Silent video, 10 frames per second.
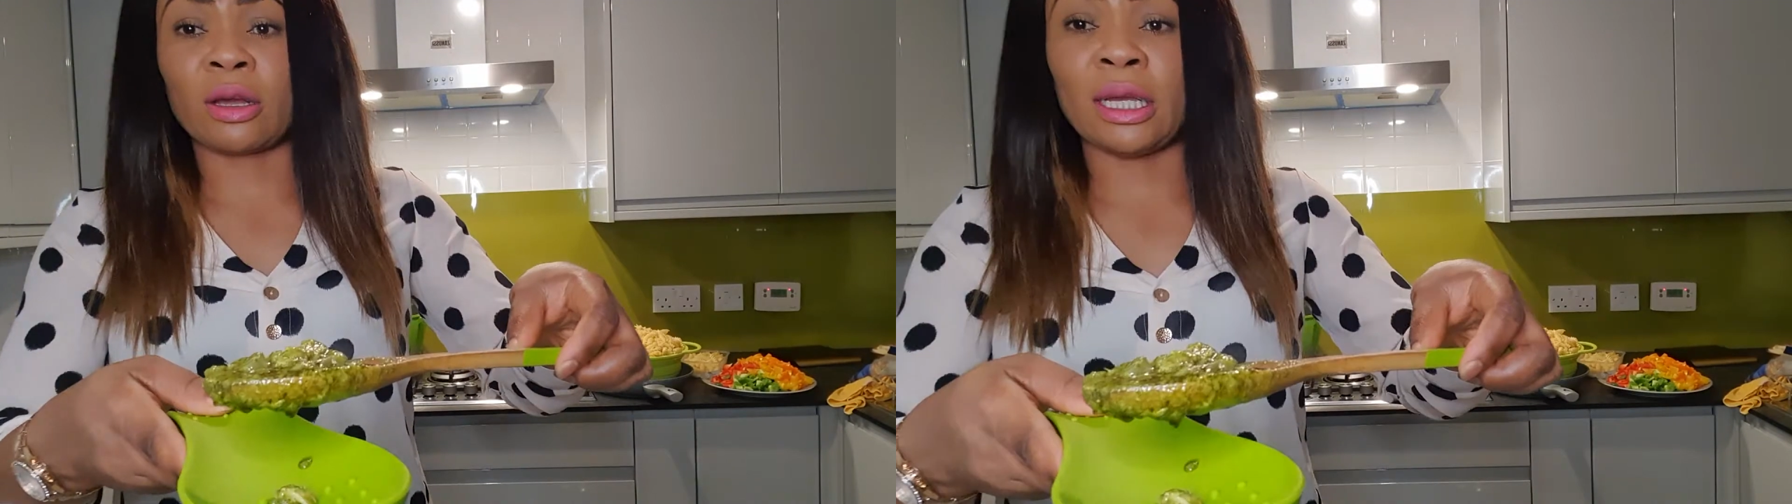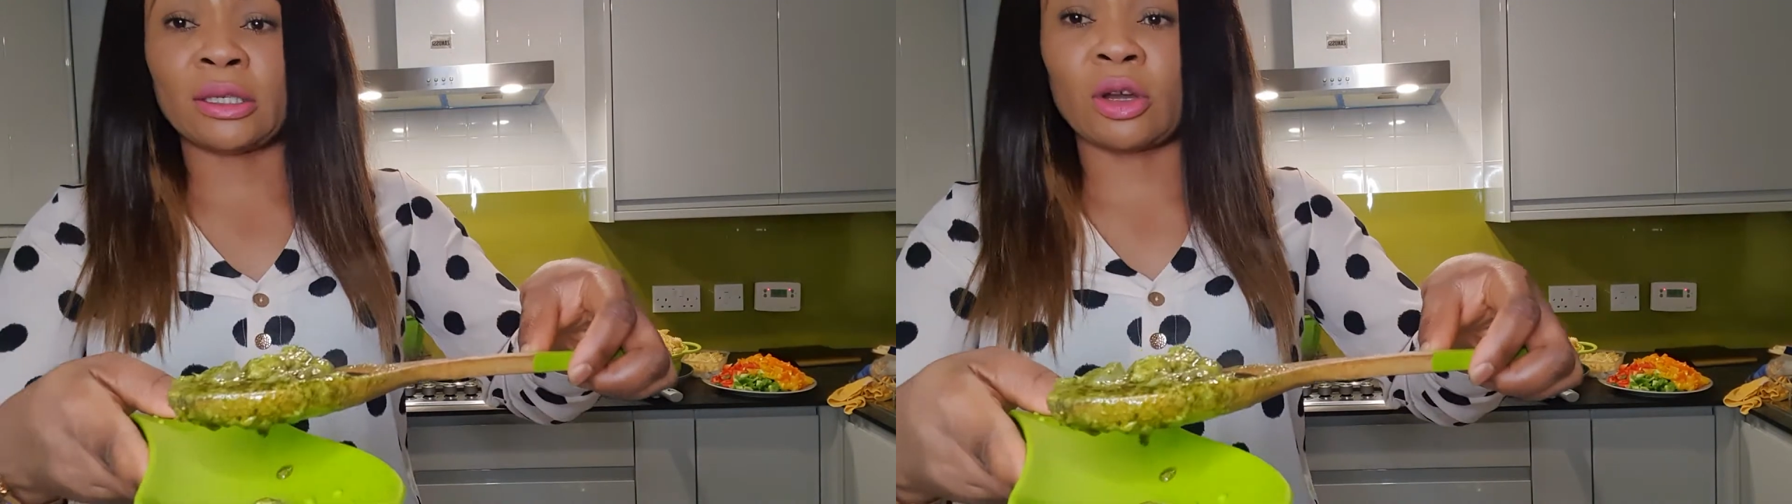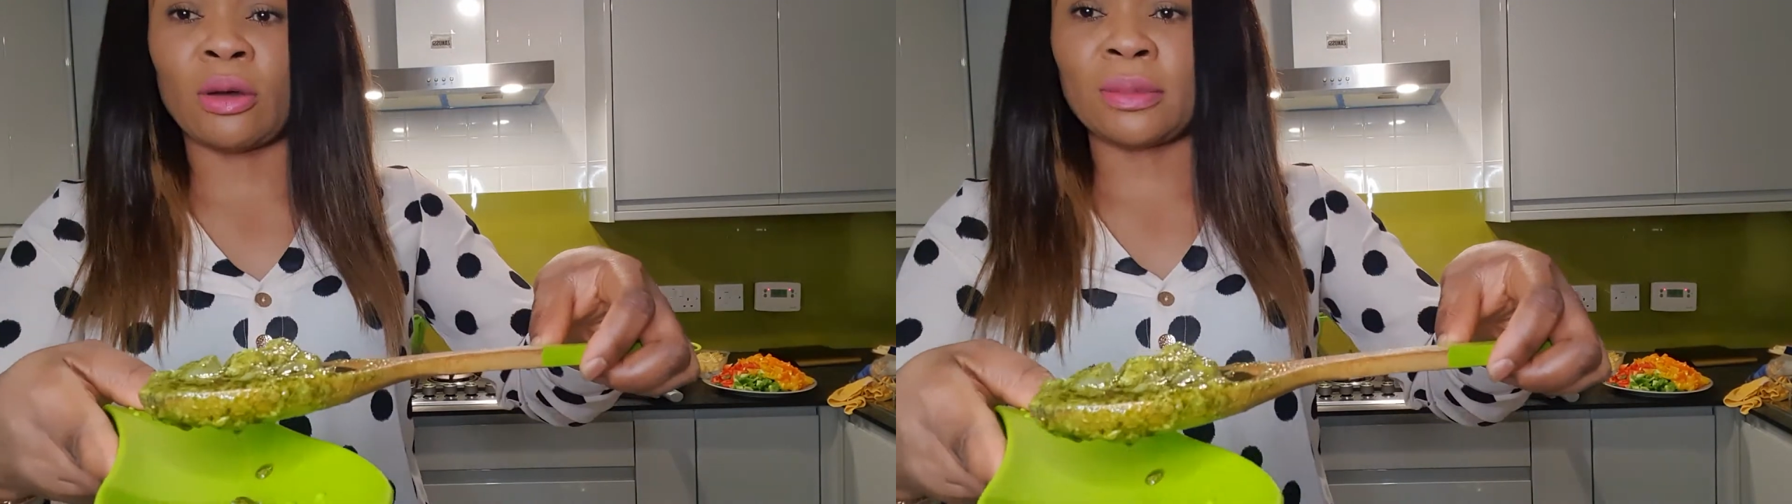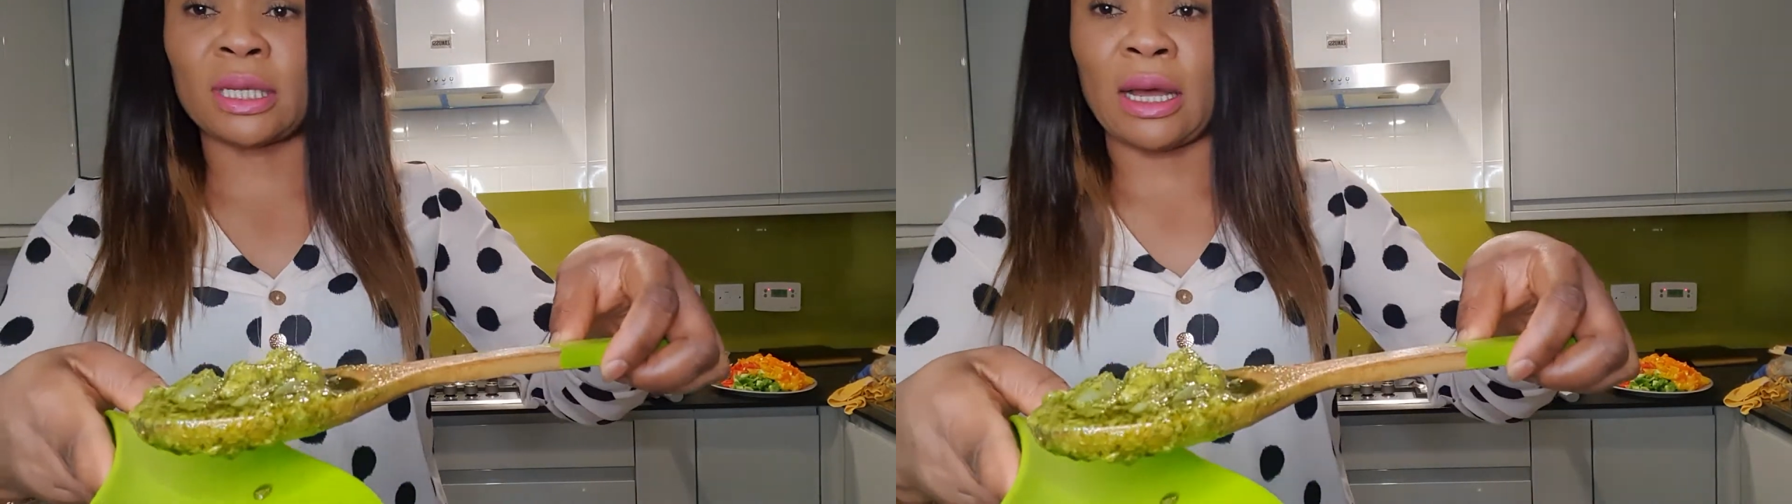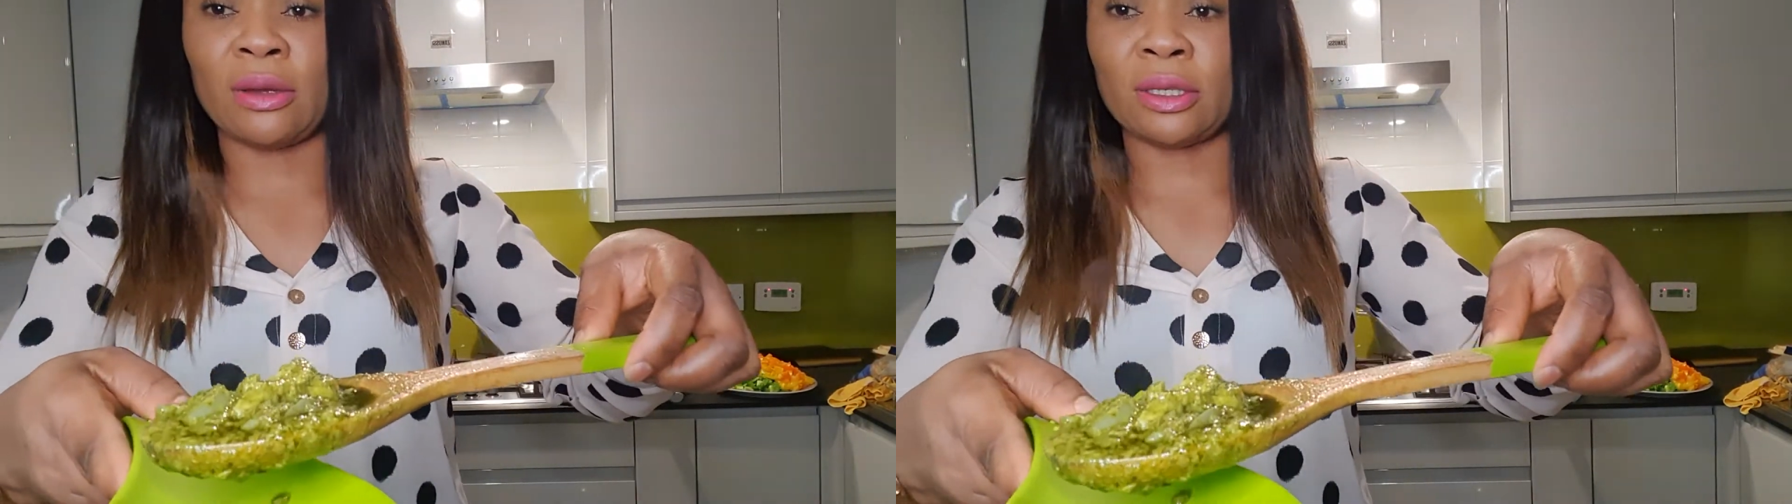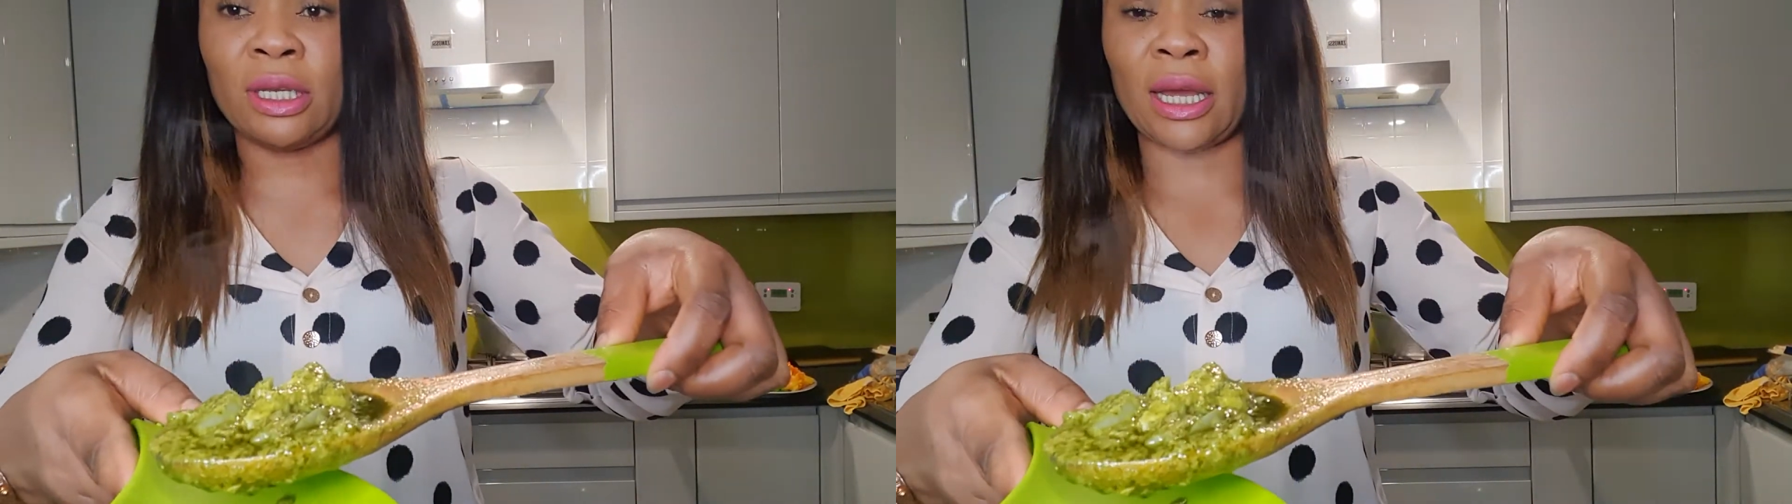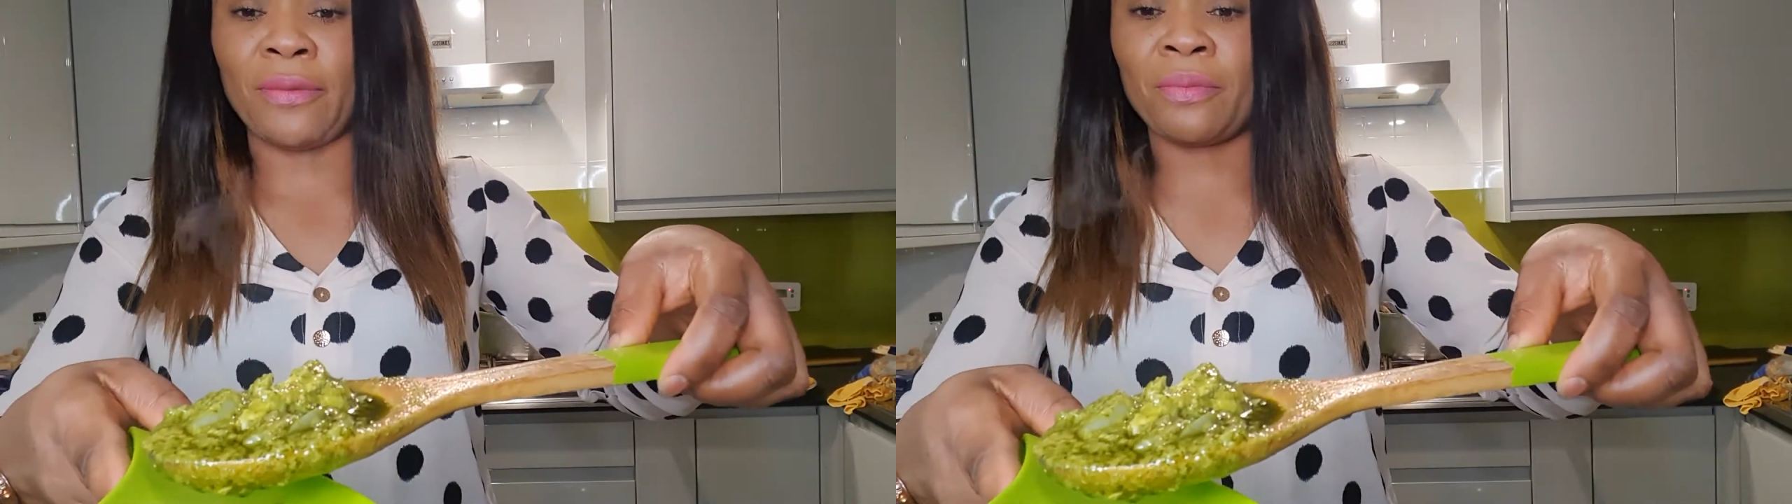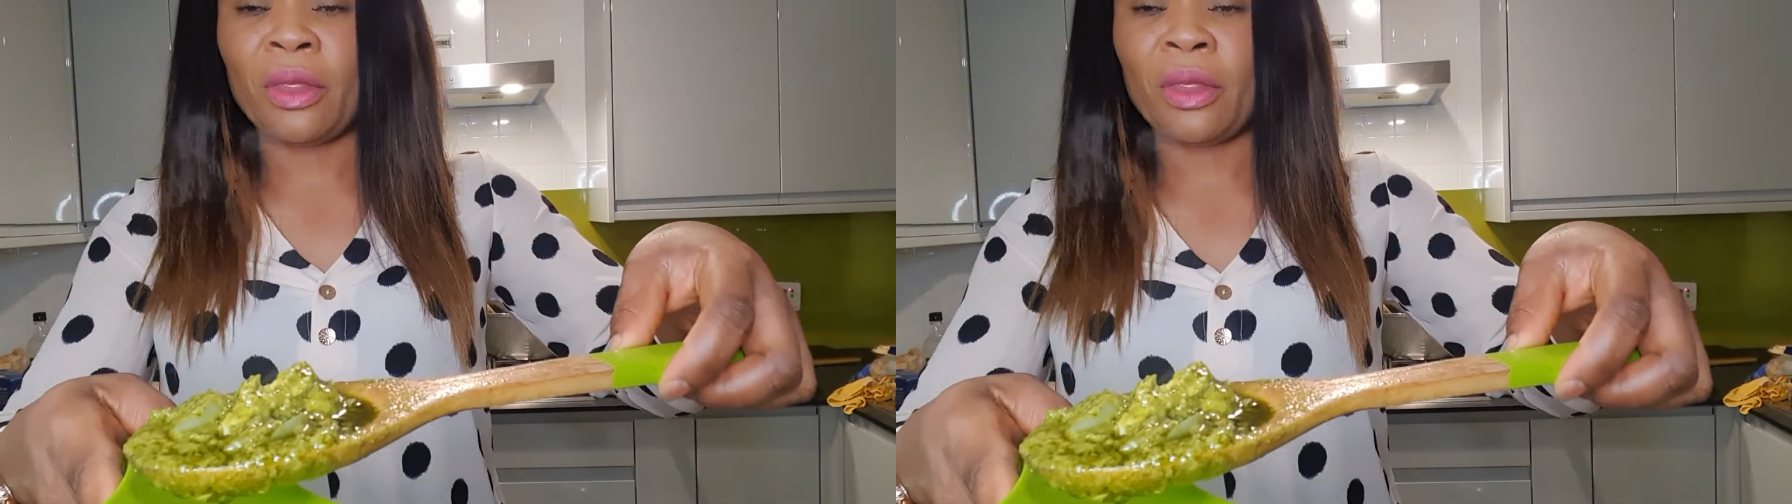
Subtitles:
it comes out, yeah?